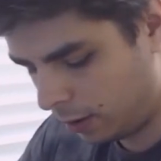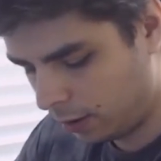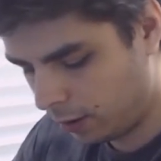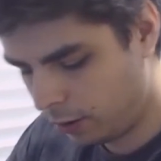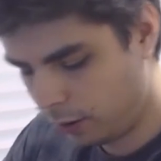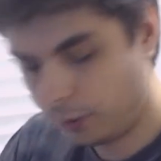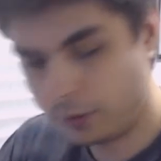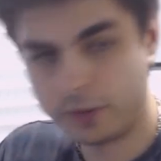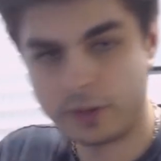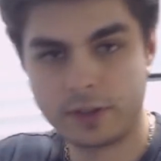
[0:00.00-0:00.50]

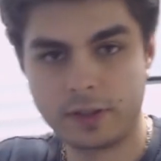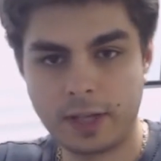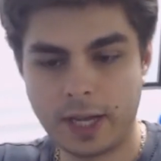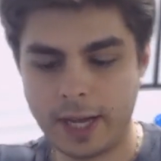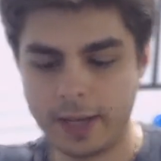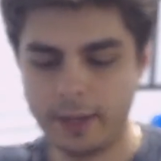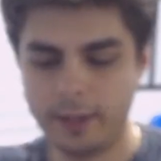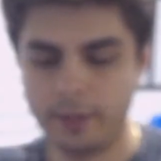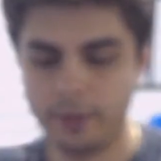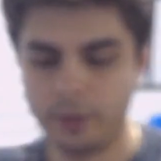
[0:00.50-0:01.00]
You just
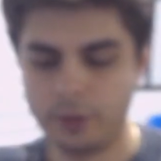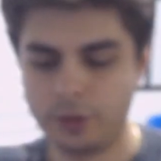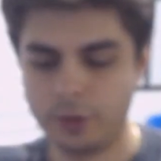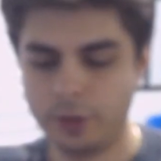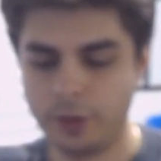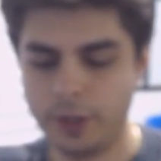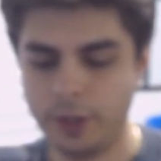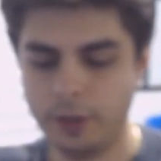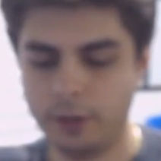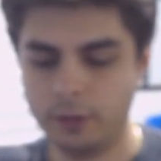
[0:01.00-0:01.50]
slide in the
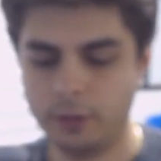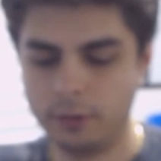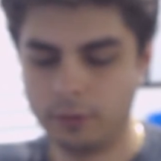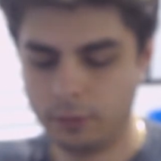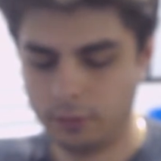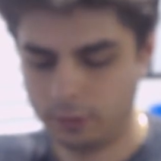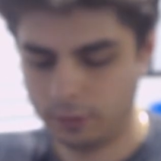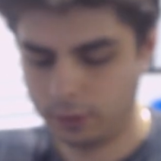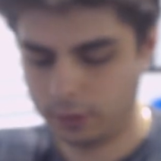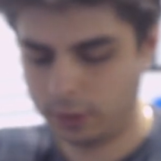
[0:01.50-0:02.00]

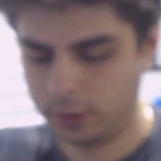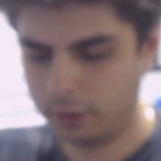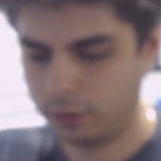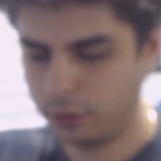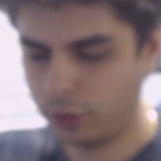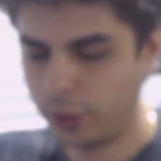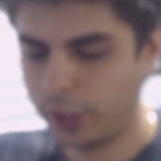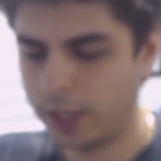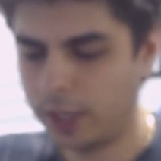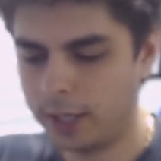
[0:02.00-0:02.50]

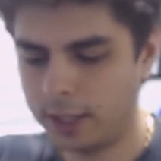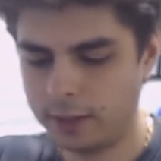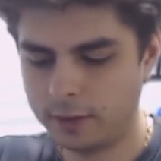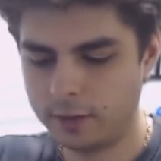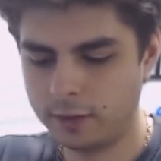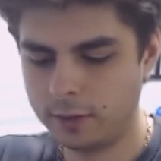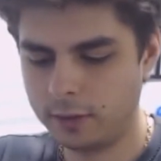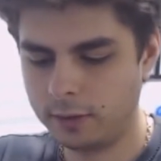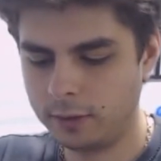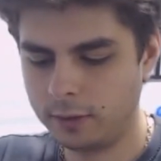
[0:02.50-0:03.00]

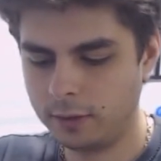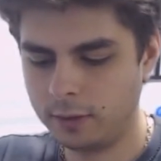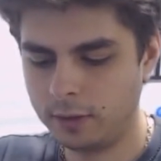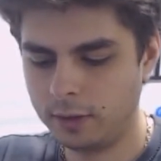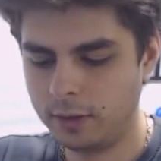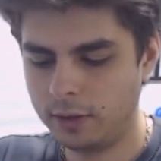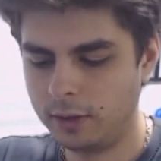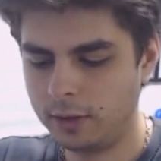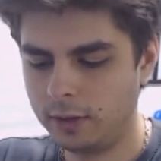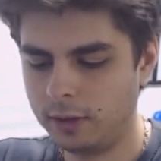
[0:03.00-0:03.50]
Joy-Cons,
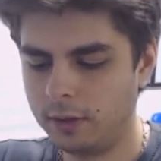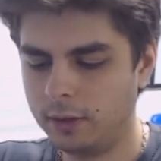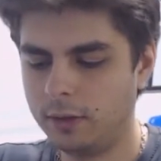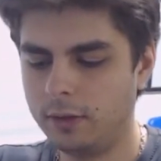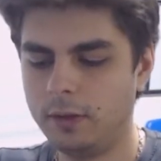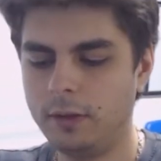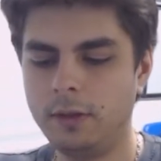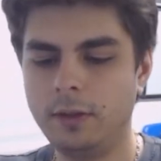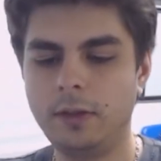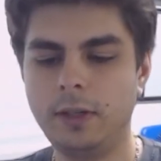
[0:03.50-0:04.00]

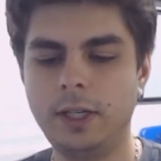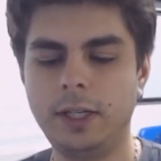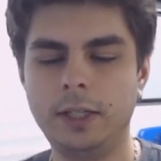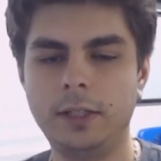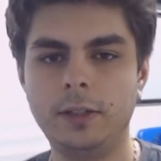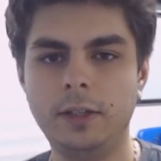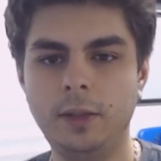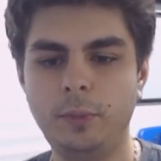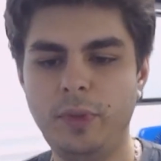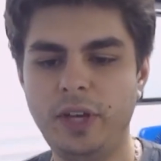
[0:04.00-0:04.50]

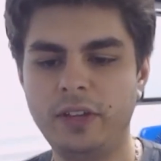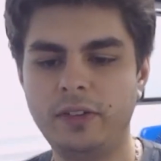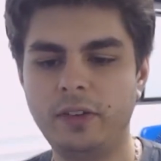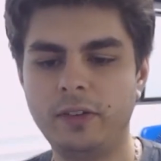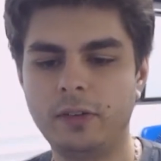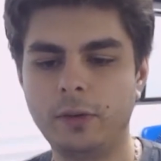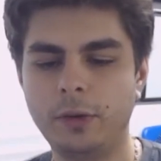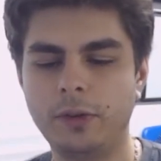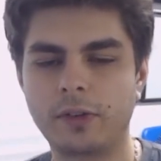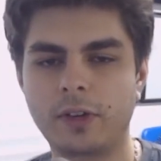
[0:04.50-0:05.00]
and it makes
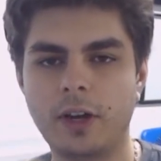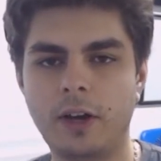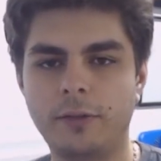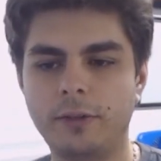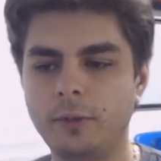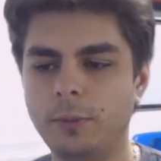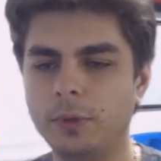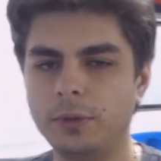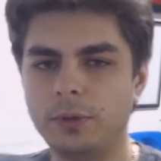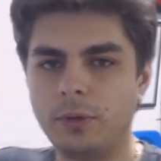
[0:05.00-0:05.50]
it so it's
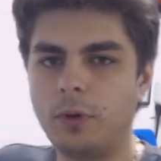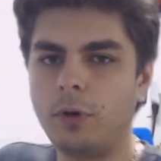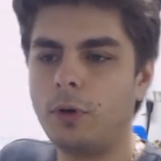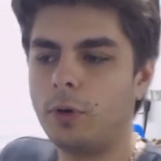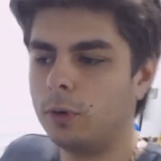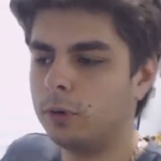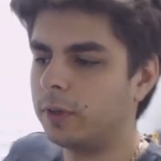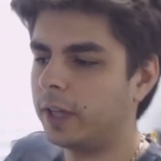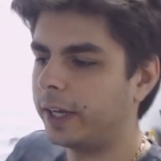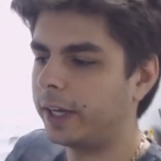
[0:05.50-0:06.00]
comfortable to
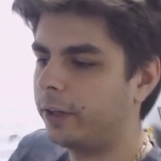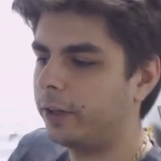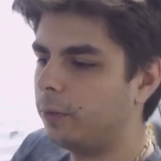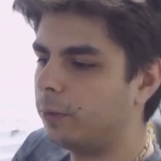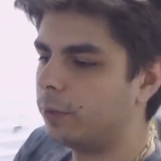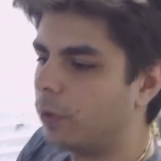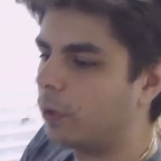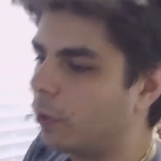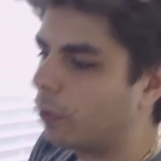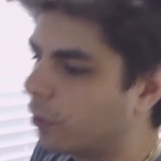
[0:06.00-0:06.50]
hold, like
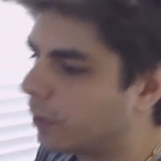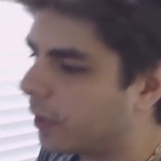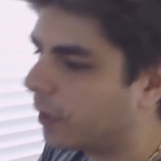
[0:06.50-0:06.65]
you would hold